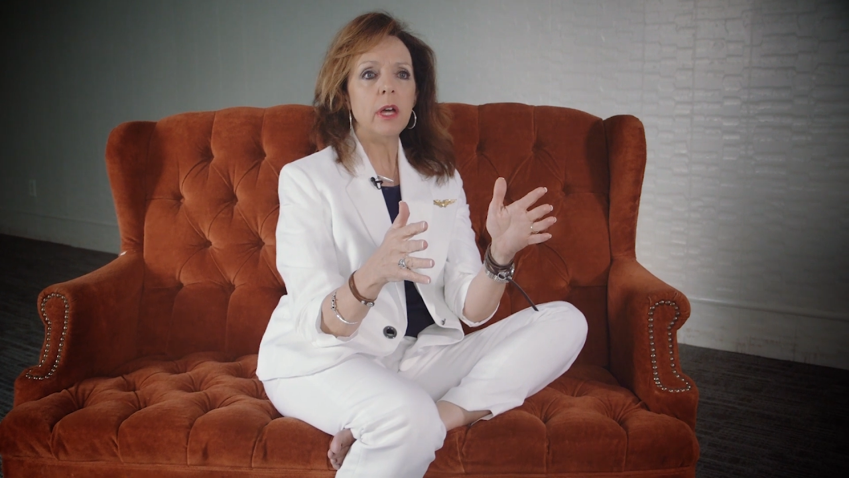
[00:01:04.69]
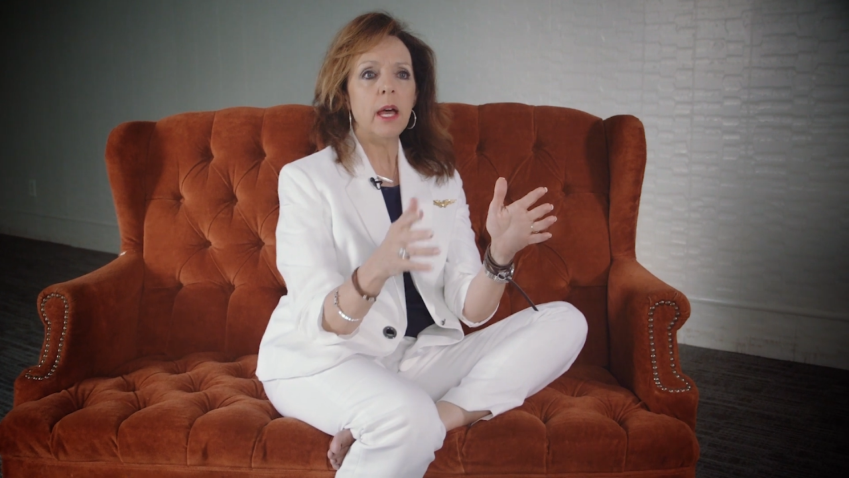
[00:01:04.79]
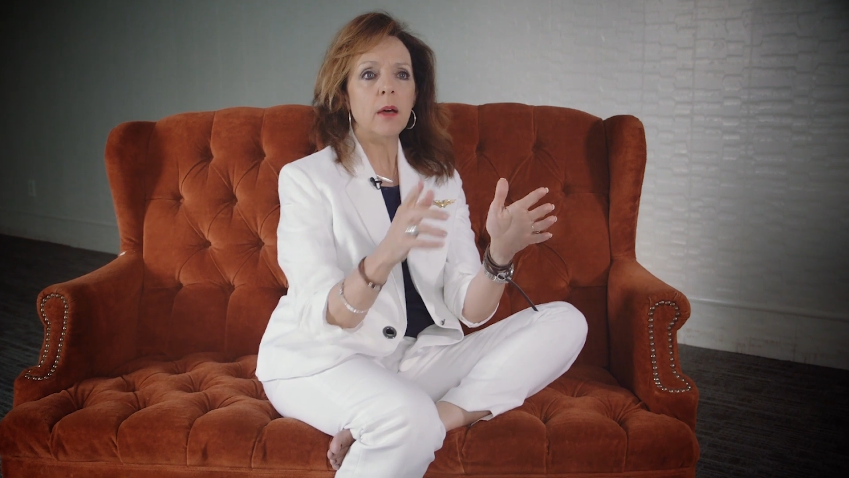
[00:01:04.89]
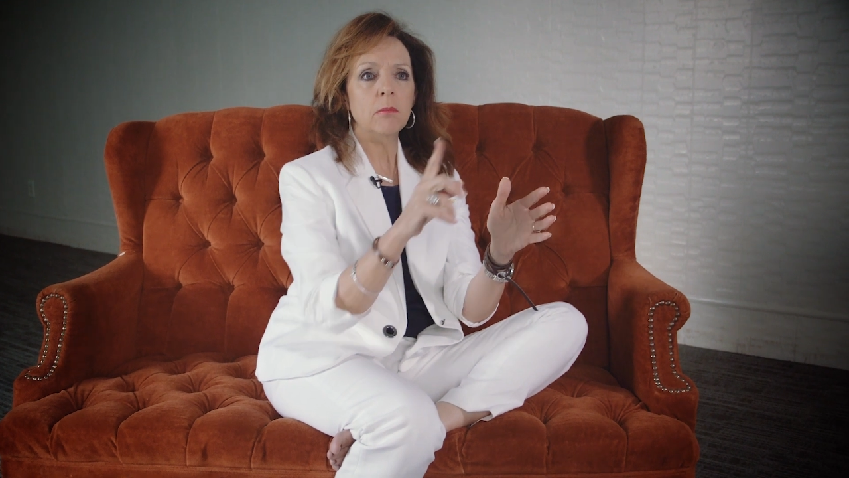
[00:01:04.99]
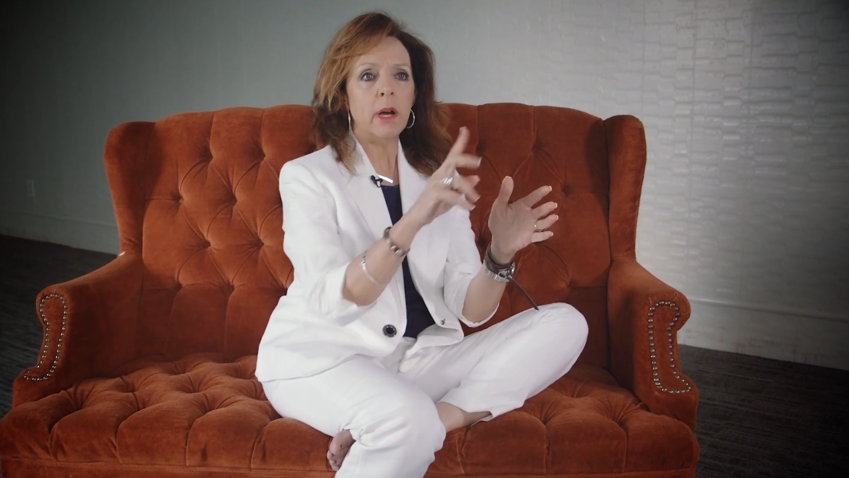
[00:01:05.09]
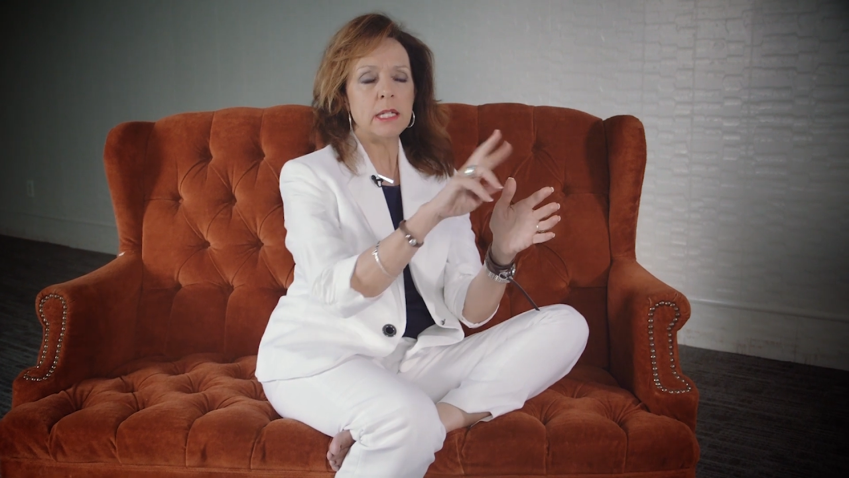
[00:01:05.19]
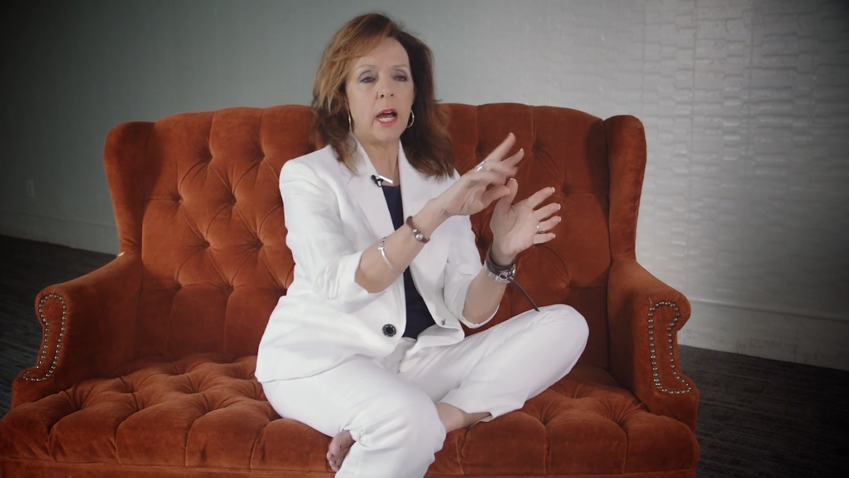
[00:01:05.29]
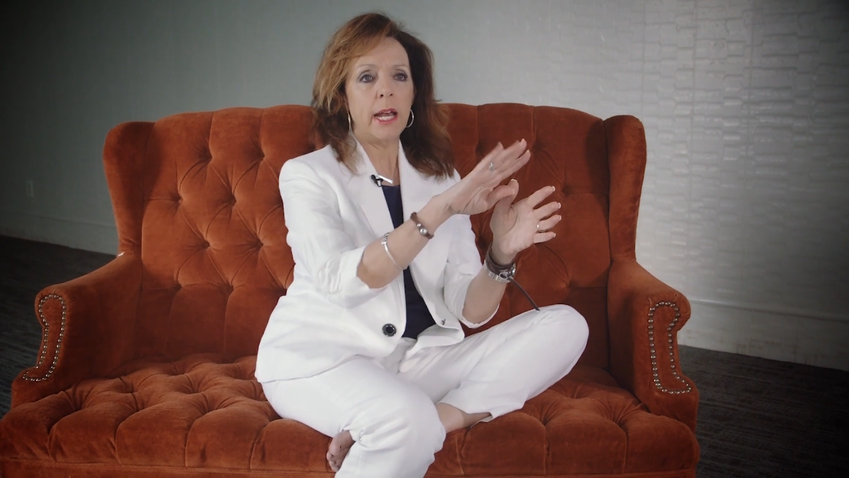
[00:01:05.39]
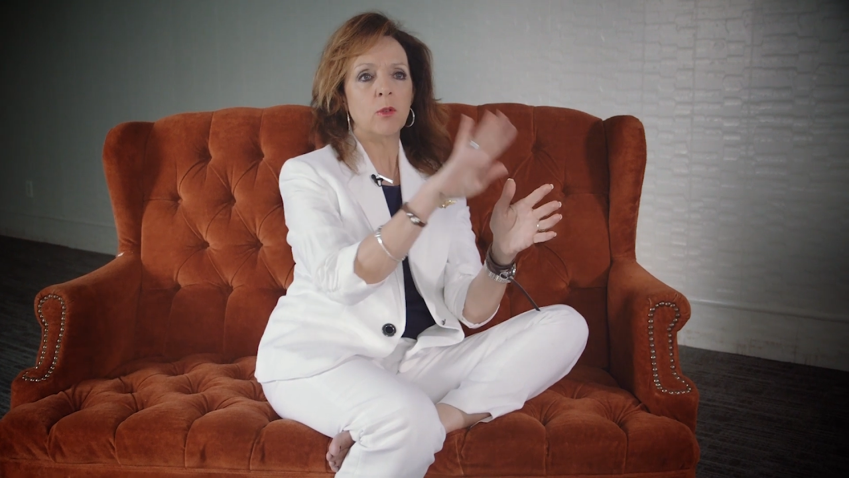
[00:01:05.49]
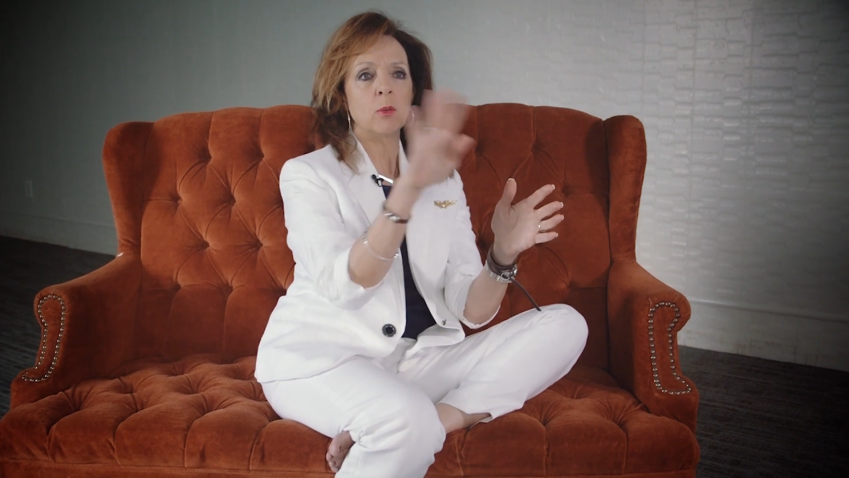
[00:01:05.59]
at my
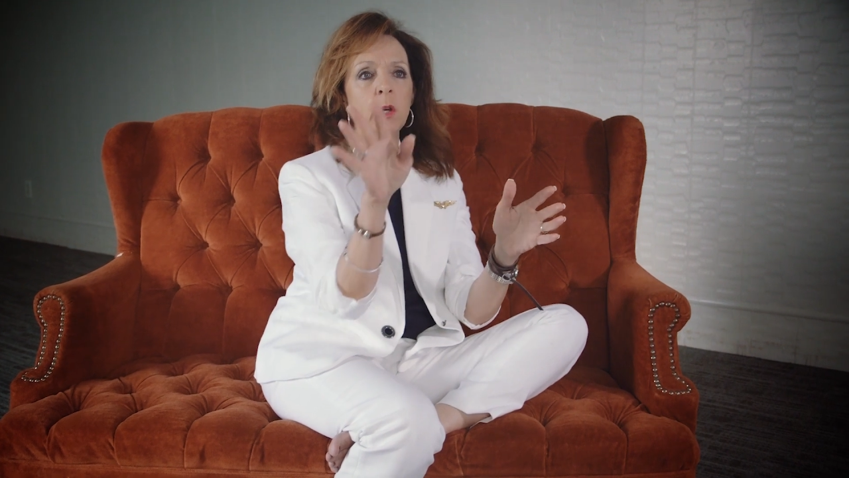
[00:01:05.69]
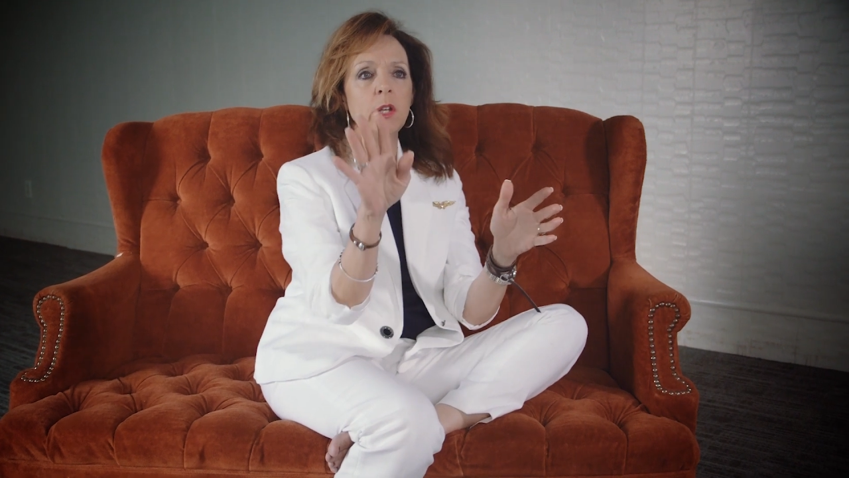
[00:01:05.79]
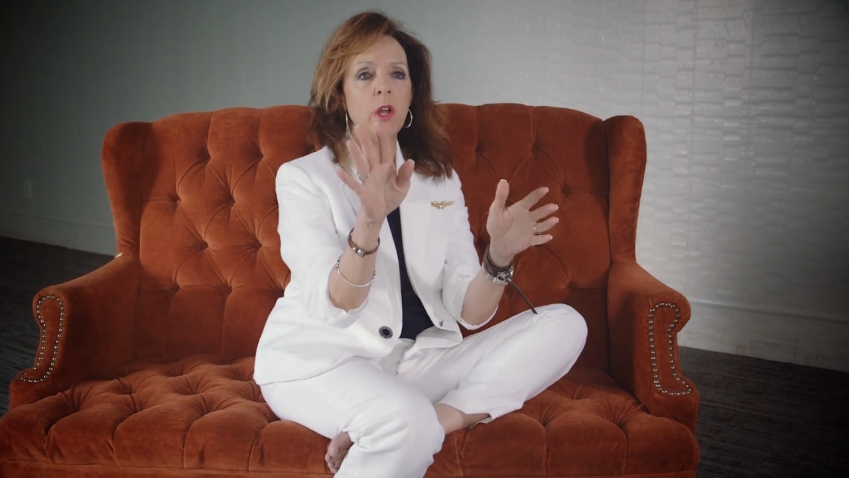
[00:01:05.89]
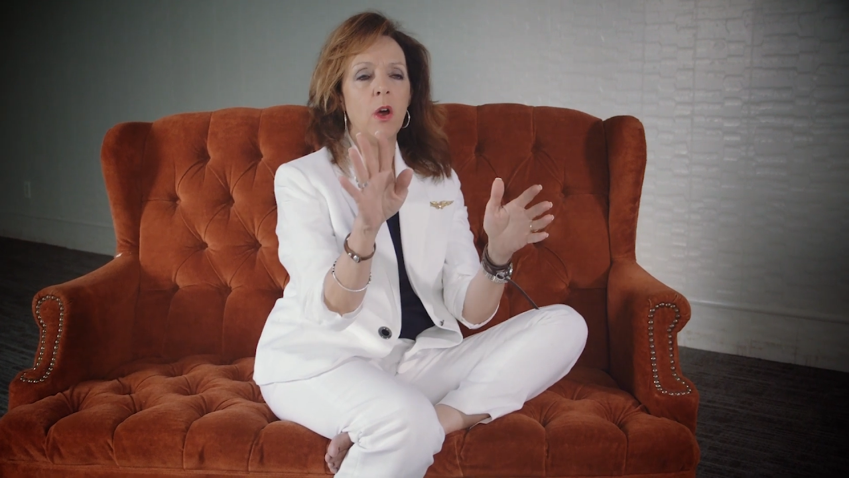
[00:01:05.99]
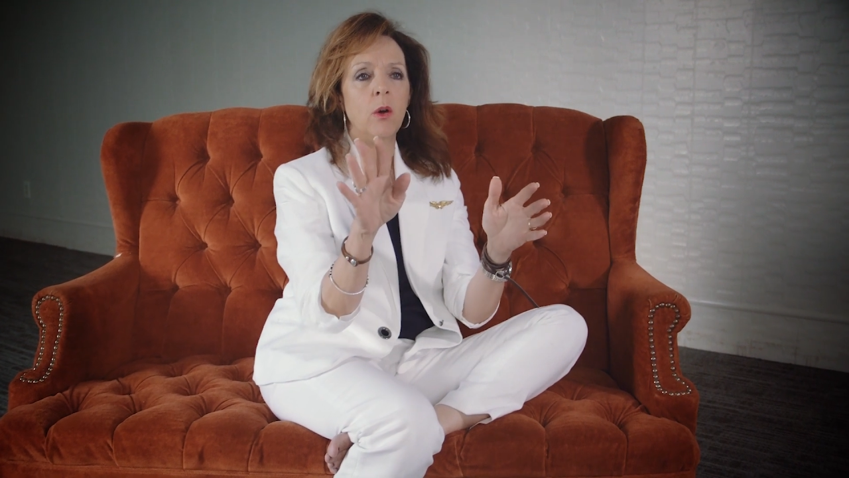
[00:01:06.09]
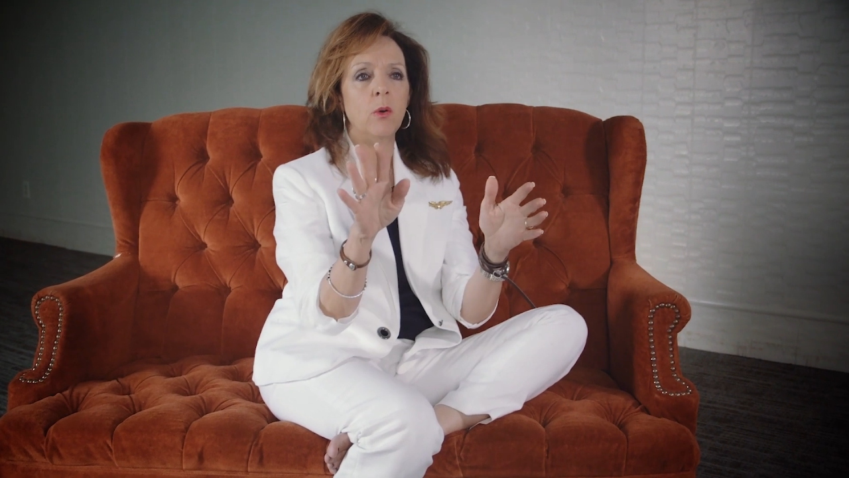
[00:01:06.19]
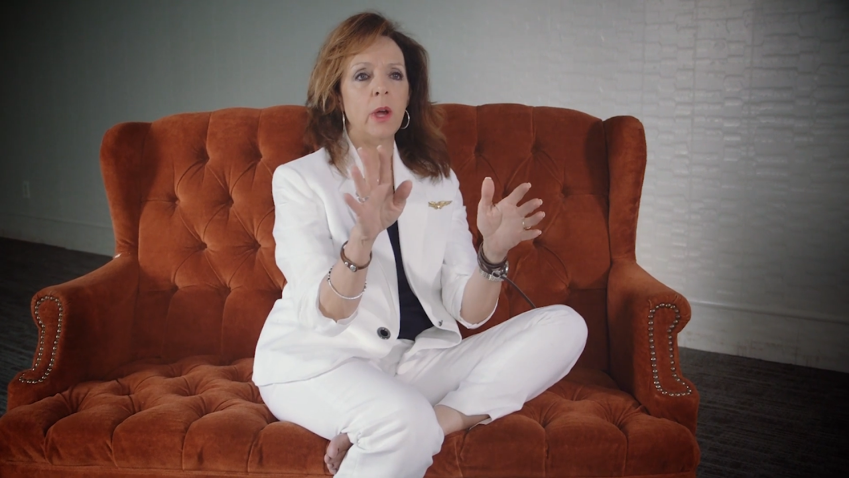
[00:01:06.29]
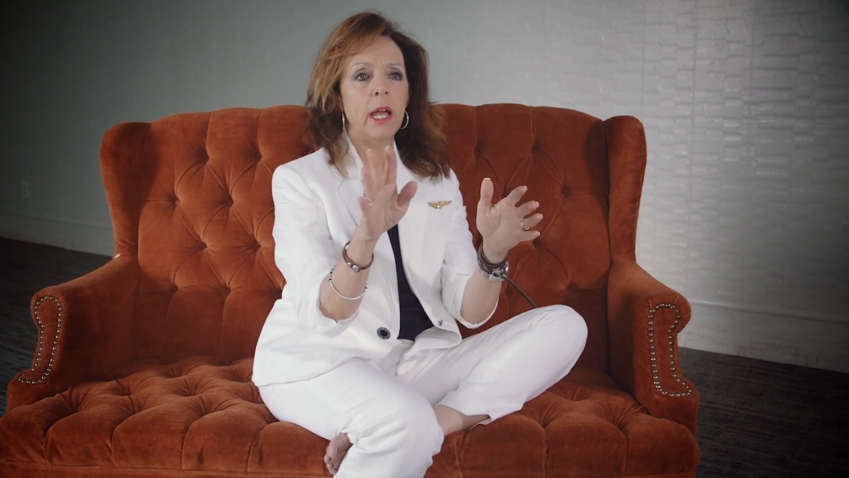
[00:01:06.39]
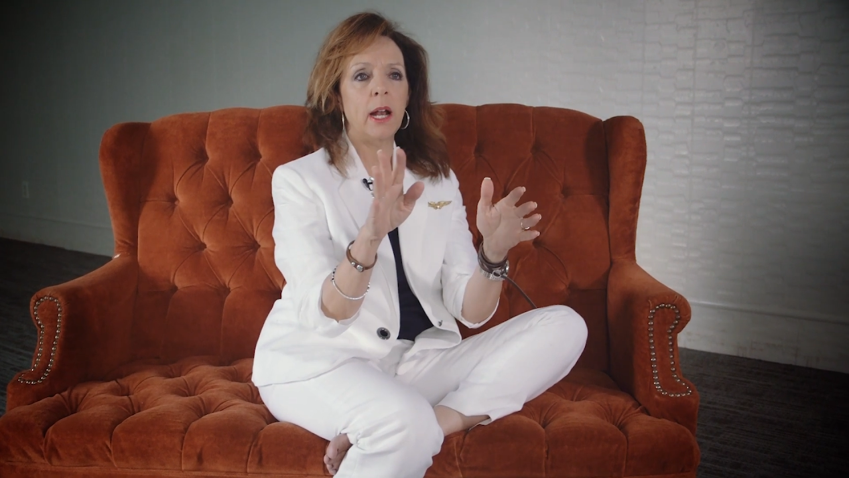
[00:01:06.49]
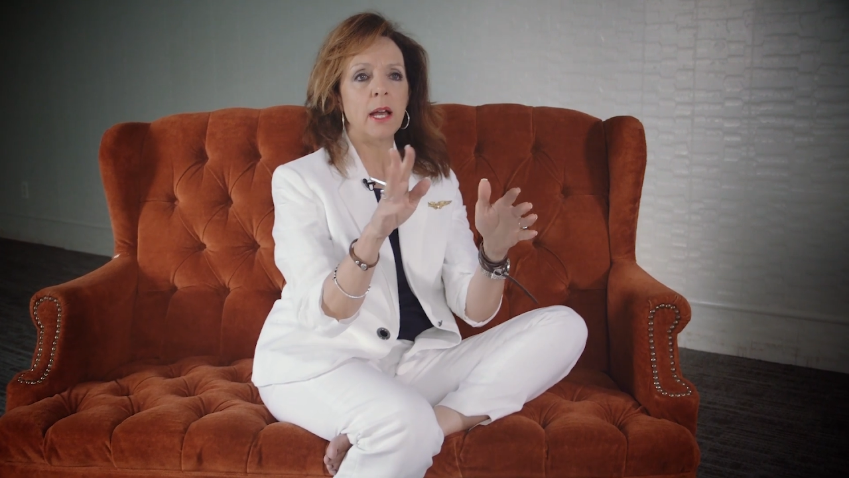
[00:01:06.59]
dining room window
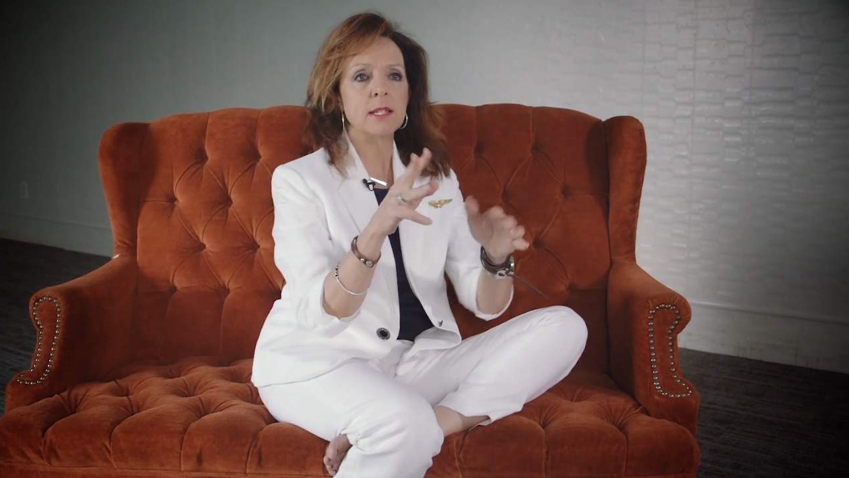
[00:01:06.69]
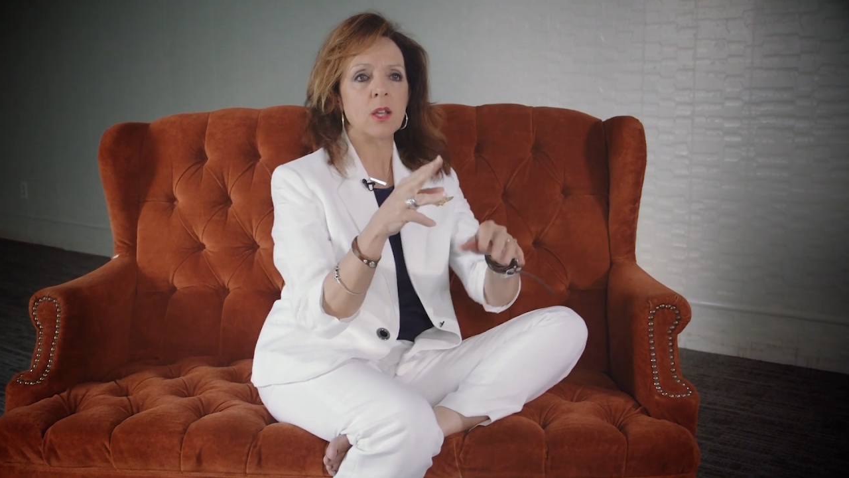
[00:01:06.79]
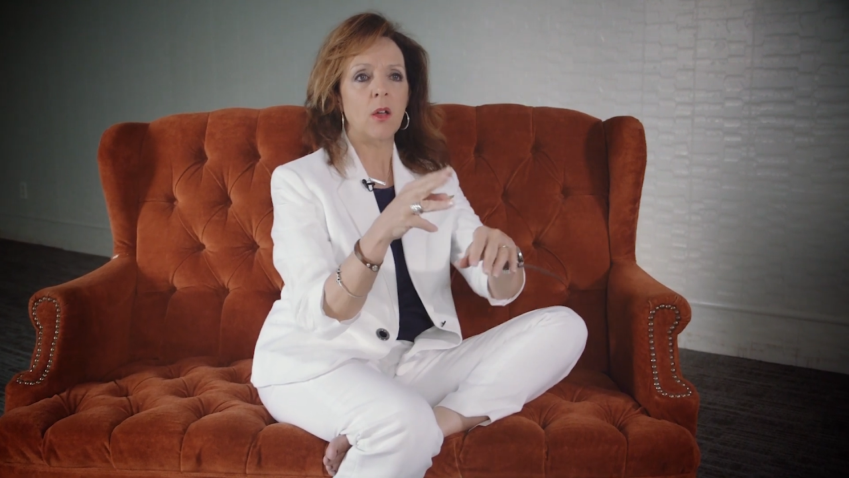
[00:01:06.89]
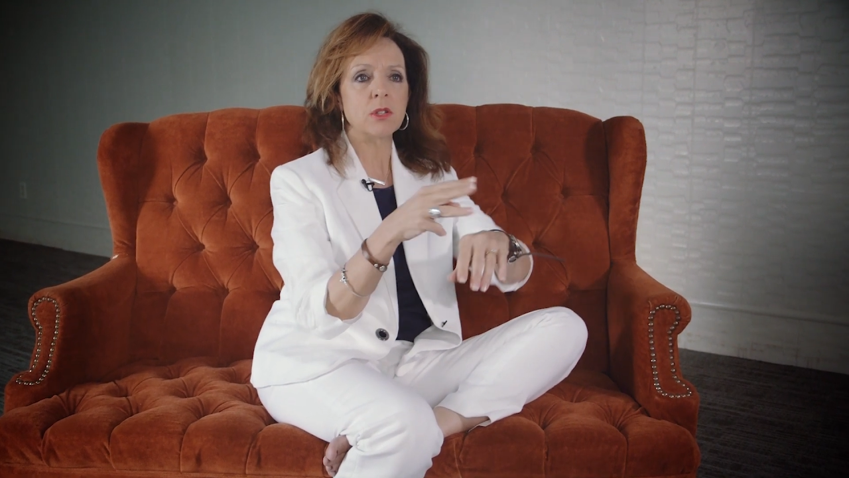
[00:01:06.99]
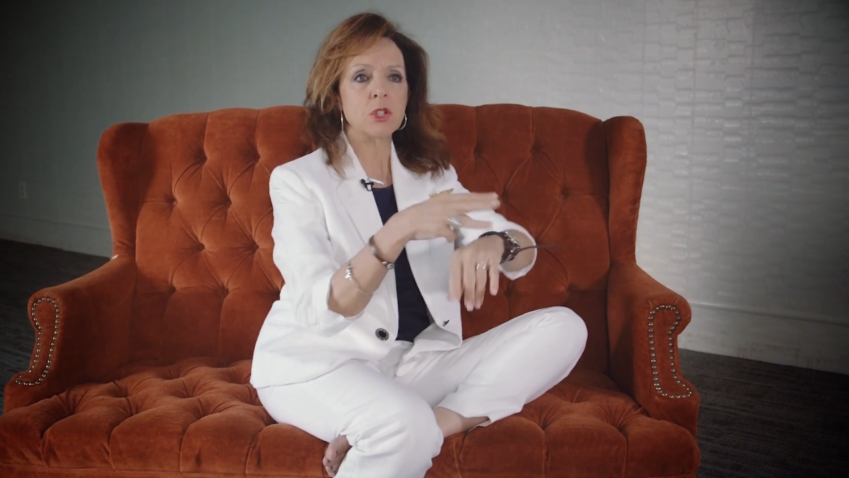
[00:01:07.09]
and I saw the